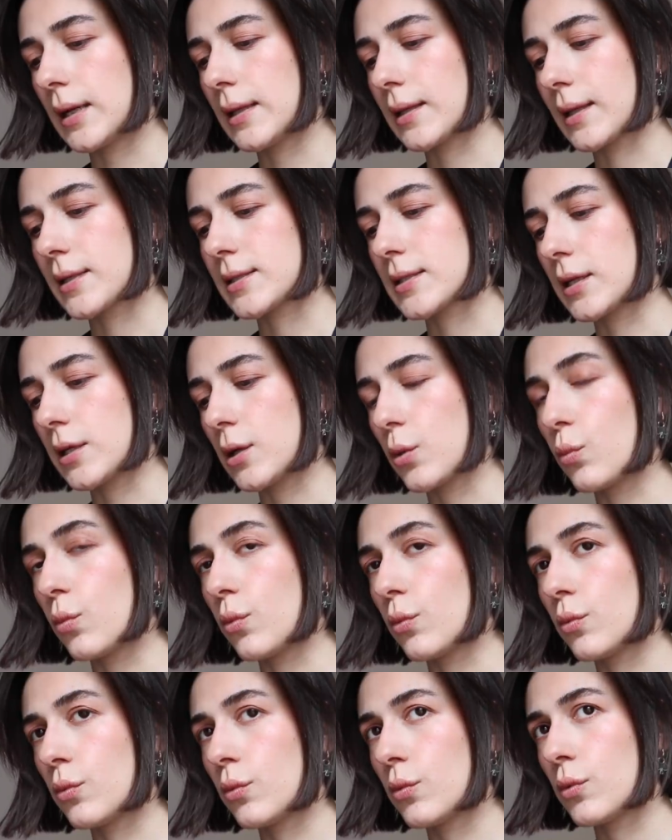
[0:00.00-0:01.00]
Alexander...
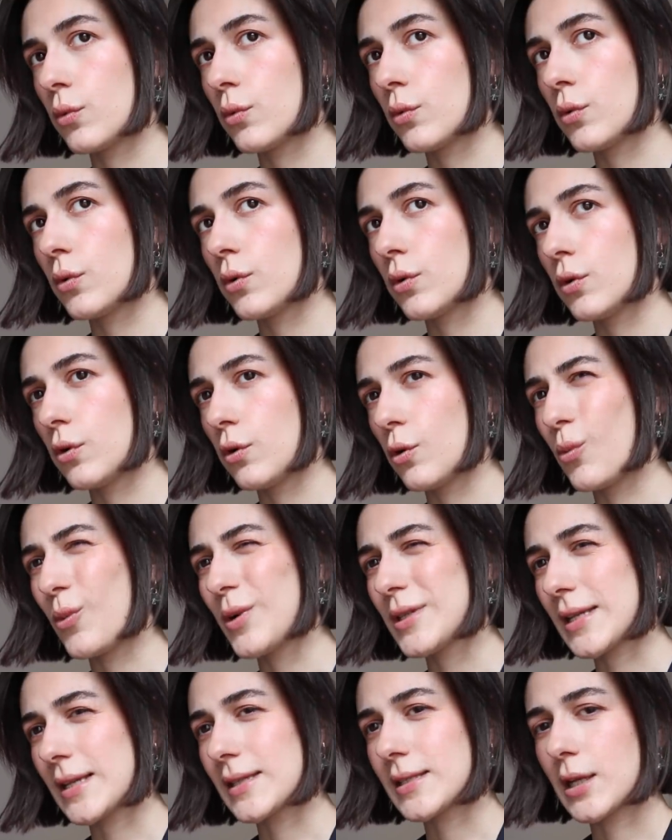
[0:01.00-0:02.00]

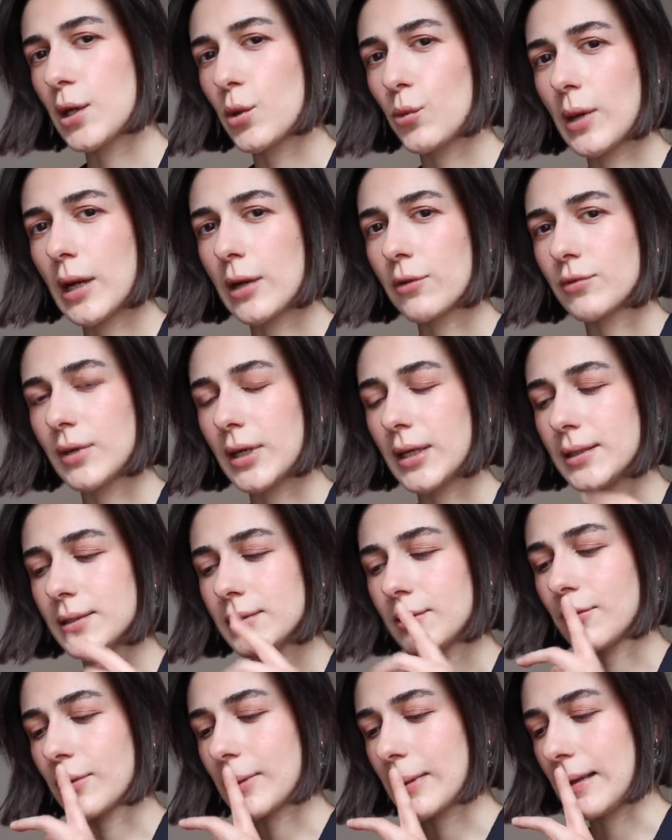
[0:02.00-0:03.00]
Was Alexander Wang
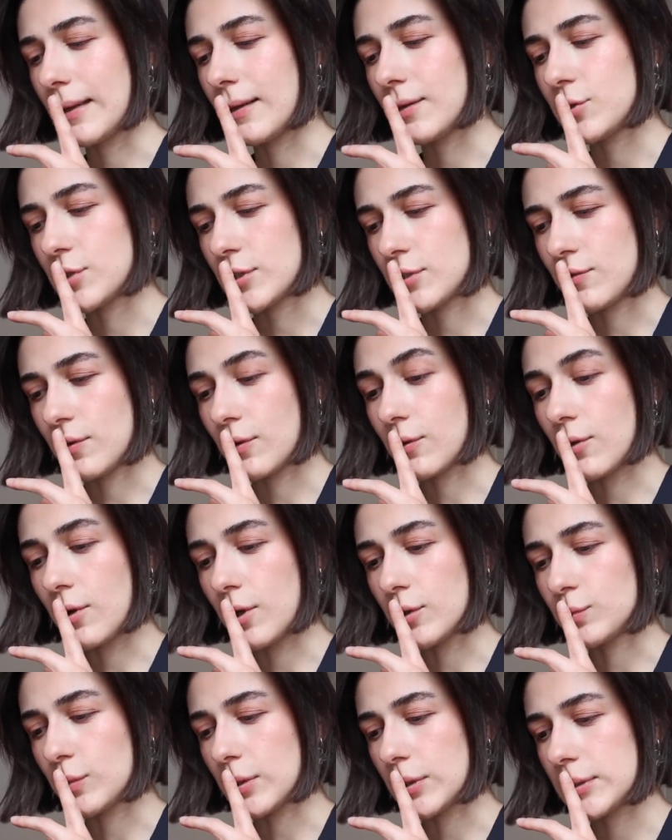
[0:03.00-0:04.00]
right? Okay, I just
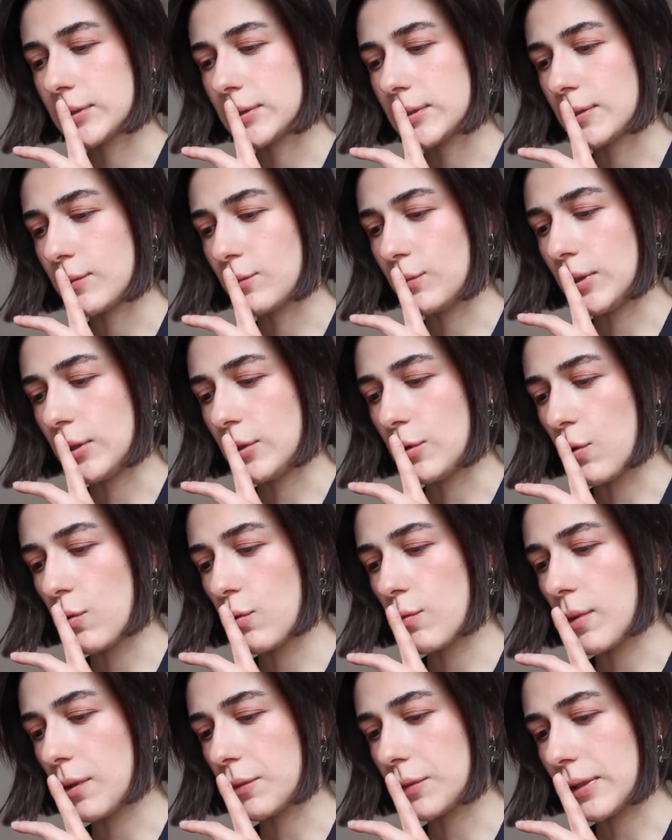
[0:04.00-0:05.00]
recalled what we know
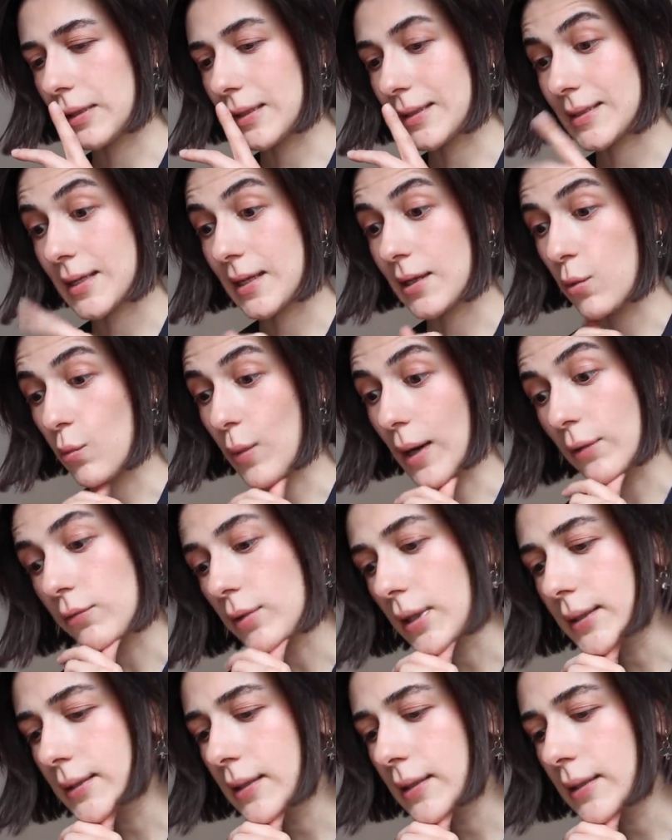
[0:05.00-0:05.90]
about Alexander Wang right